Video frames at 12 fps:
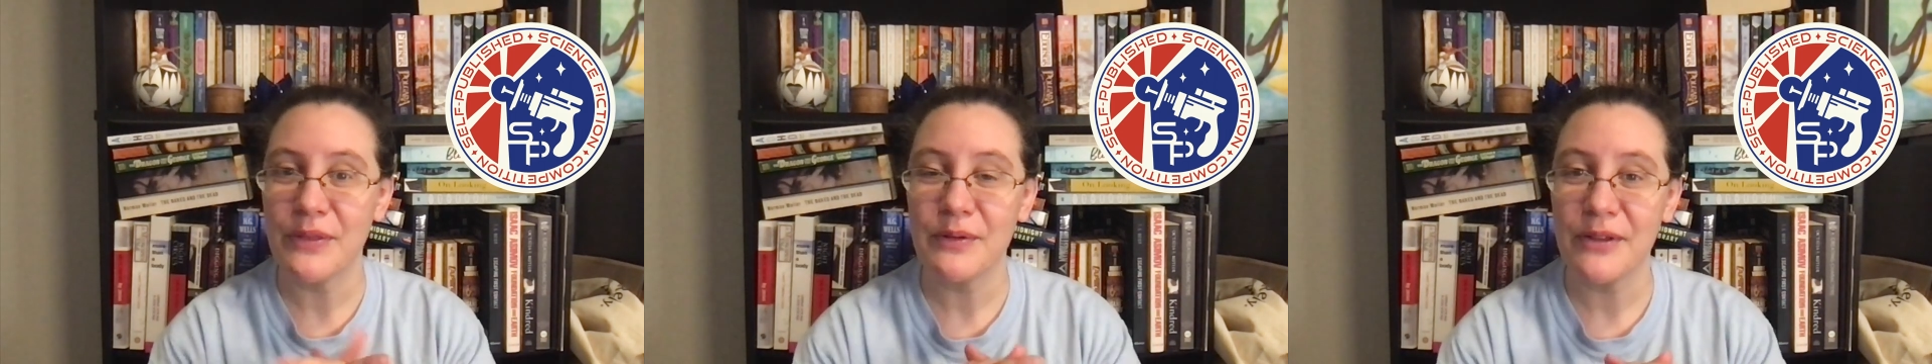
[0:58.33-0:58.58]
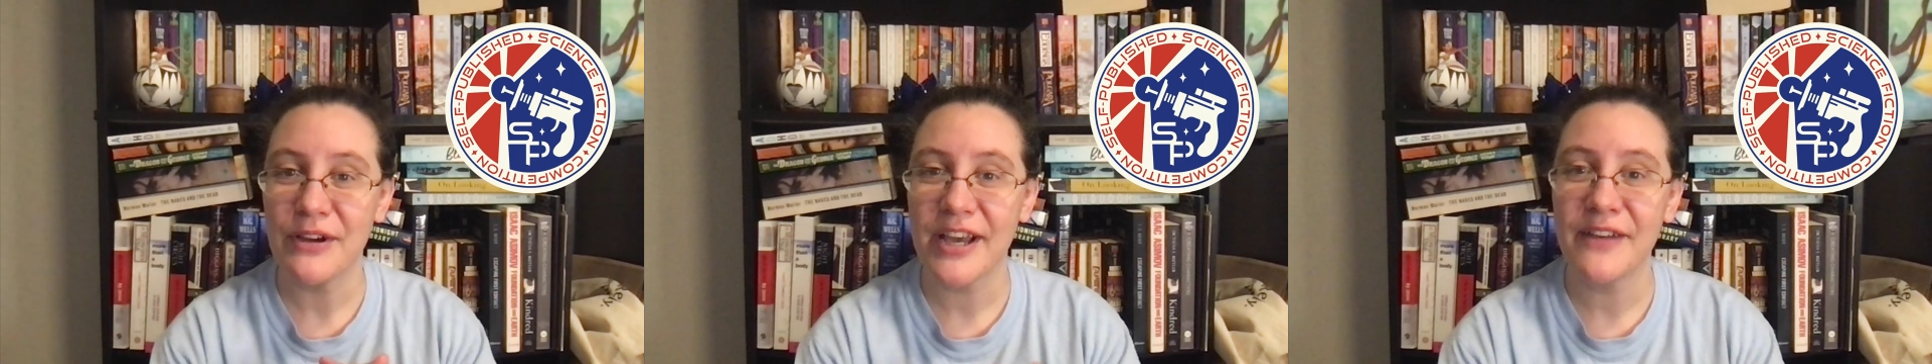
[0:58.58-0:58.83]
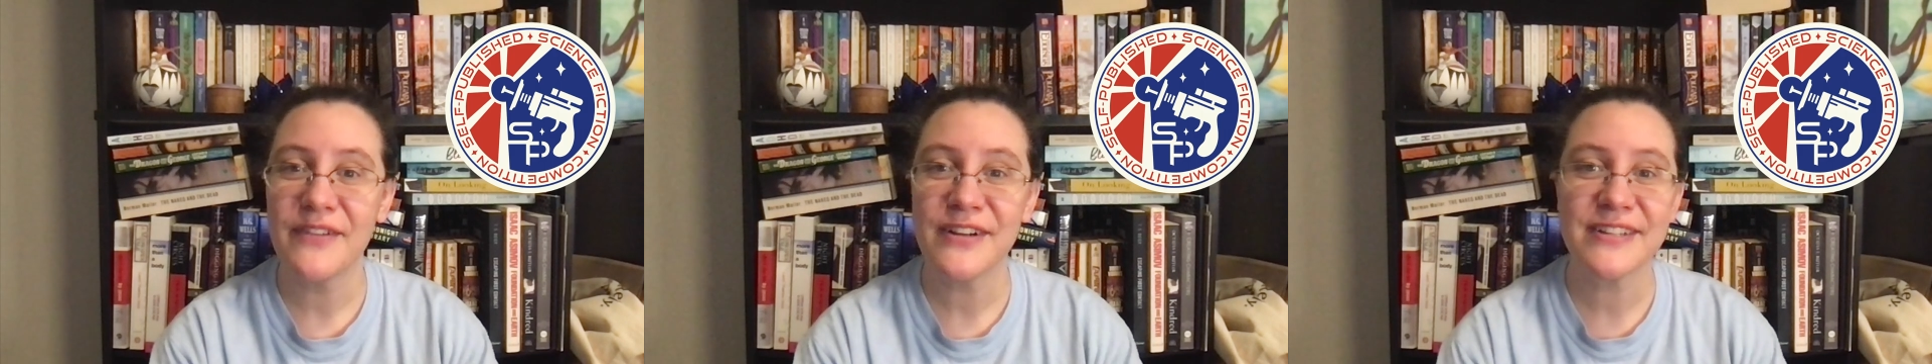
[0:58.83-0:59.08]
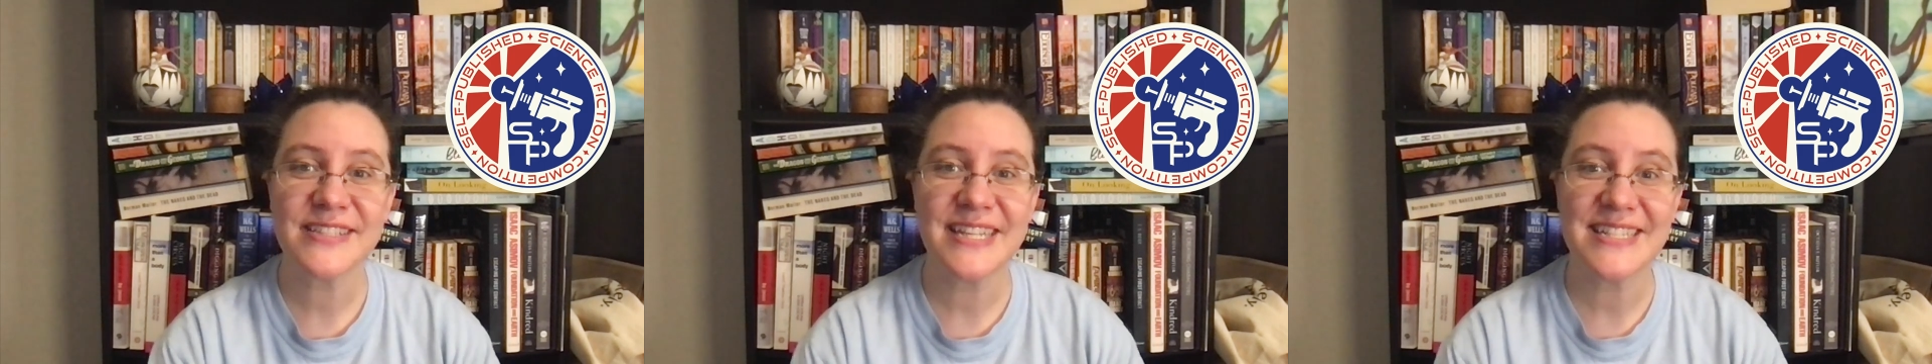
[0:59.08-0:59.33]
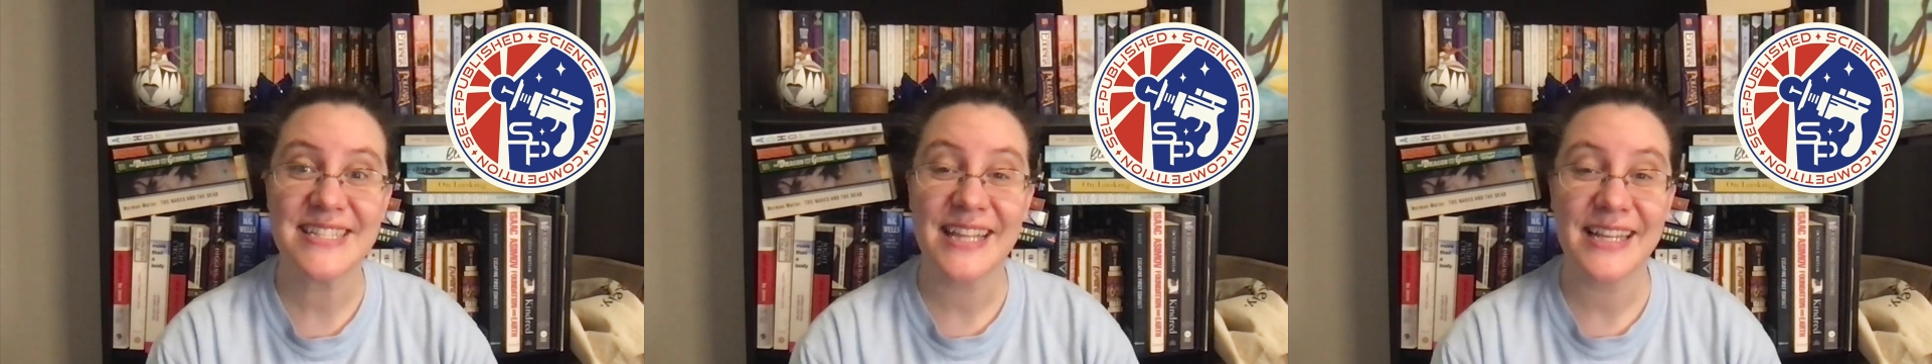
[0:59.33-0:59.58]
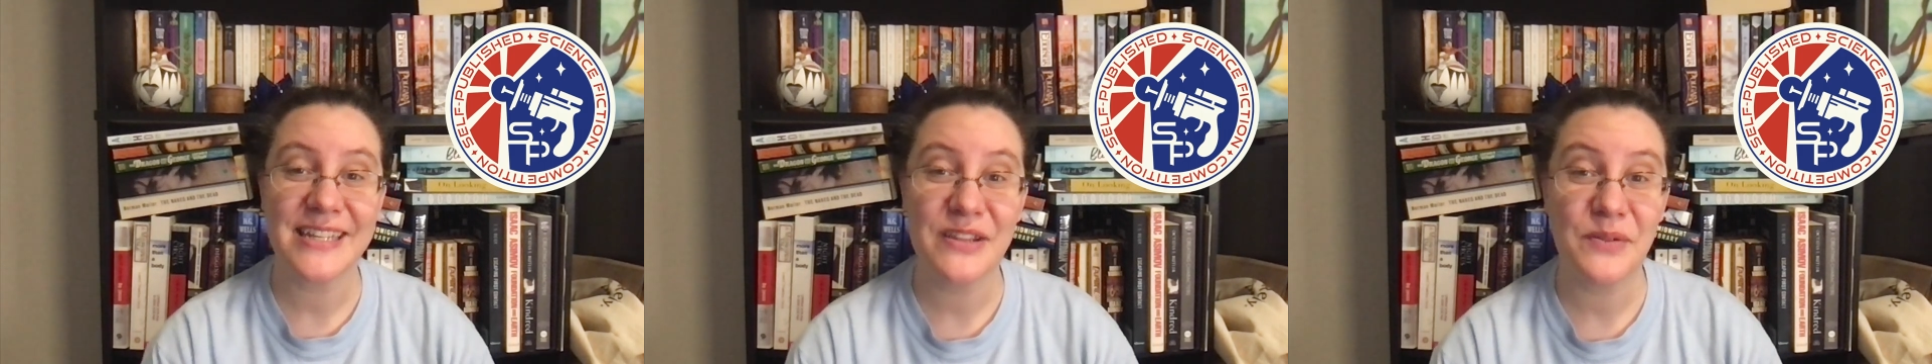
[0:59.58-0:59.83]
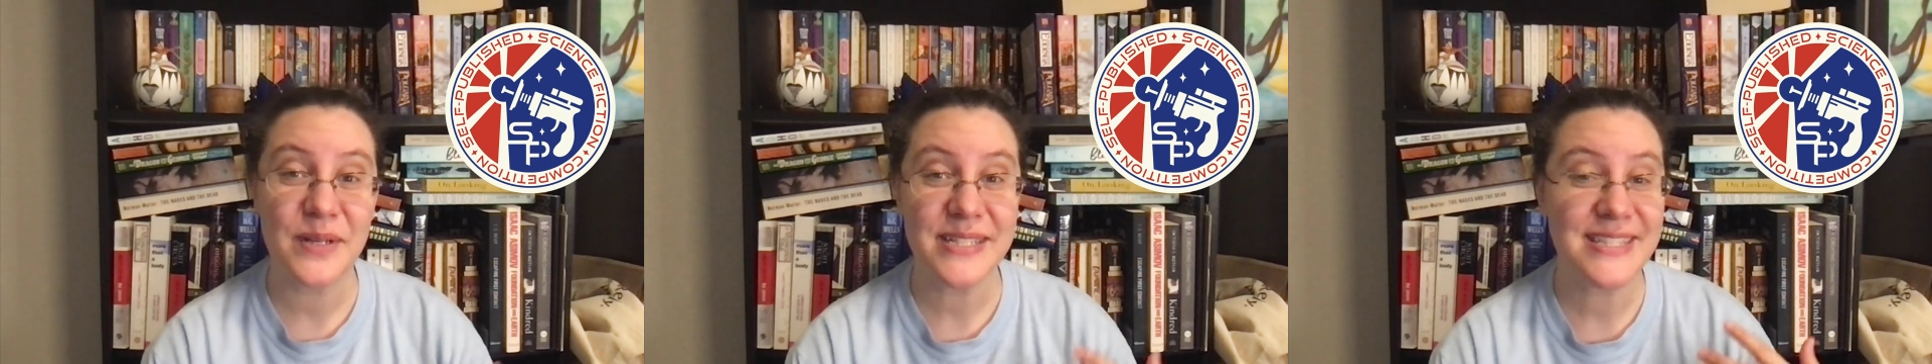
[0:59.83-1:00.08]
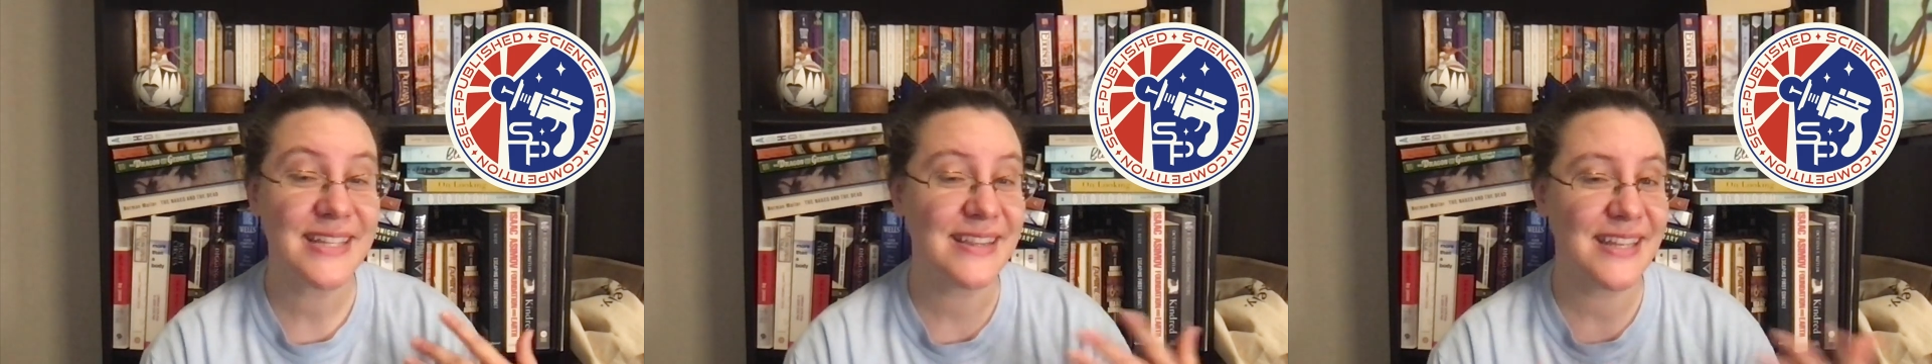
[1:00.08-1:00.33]
through their covers and selecting the
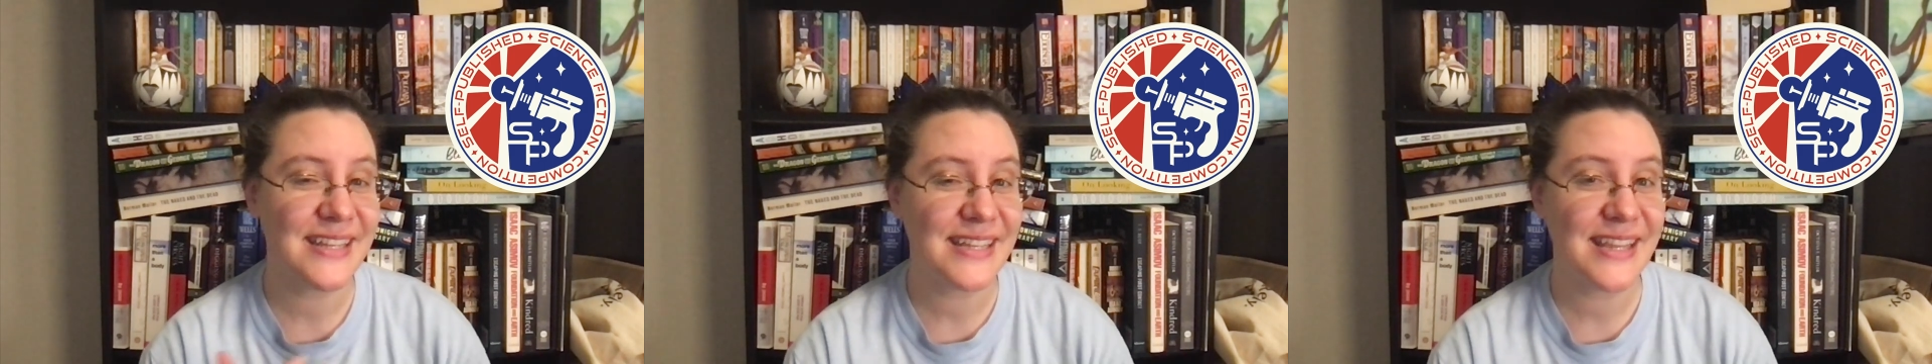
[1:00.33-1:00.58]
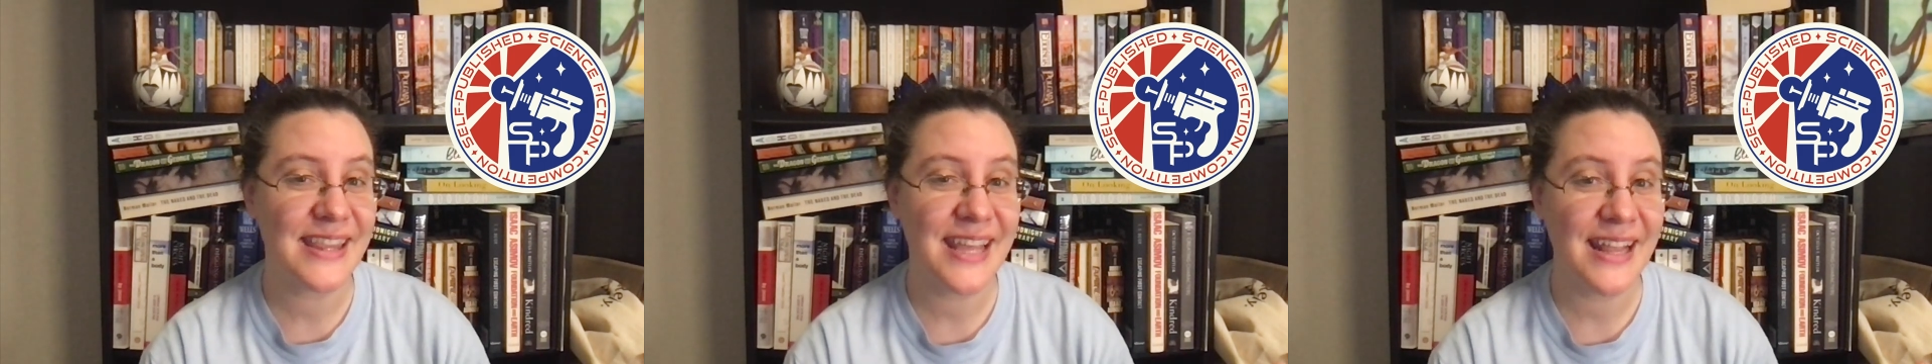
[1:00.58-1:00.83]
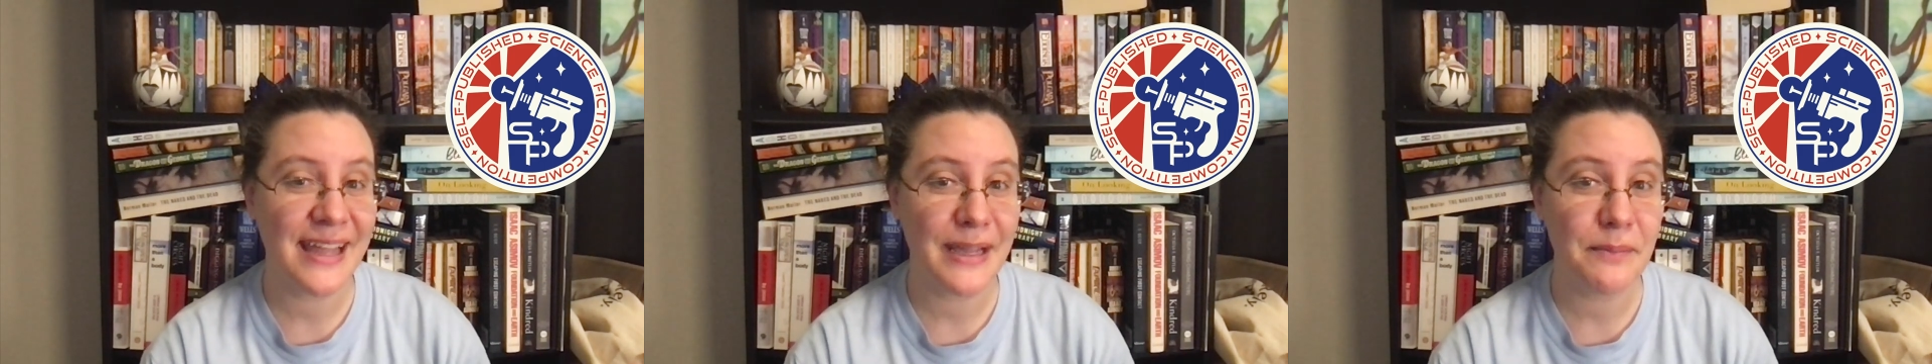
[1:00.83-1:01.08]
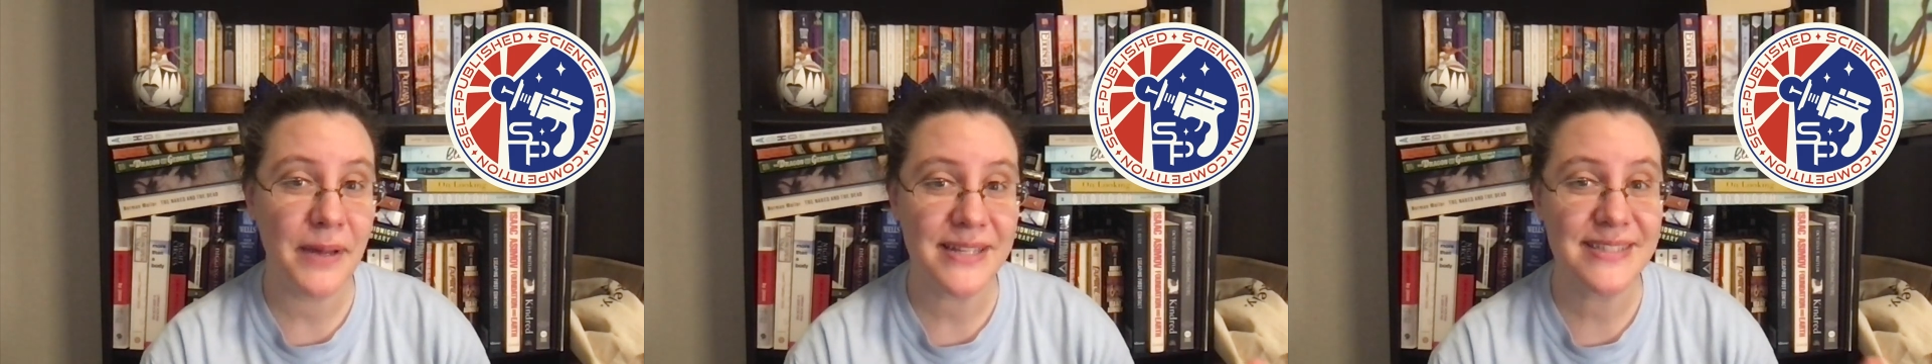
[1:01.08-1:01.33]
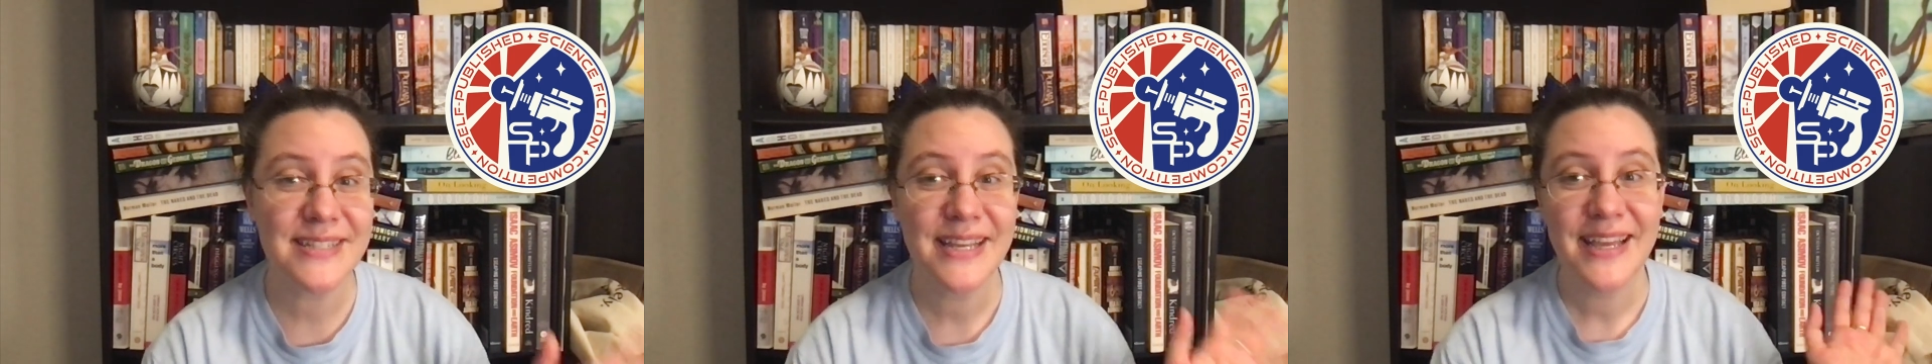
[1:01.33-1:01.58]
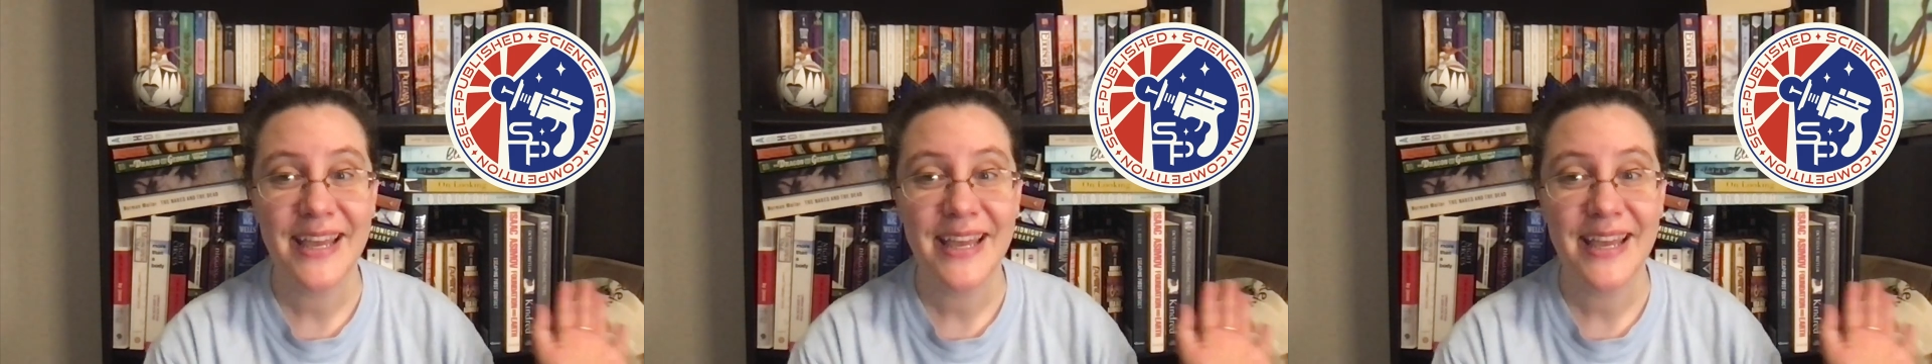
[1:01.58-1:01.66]
ones that they like best,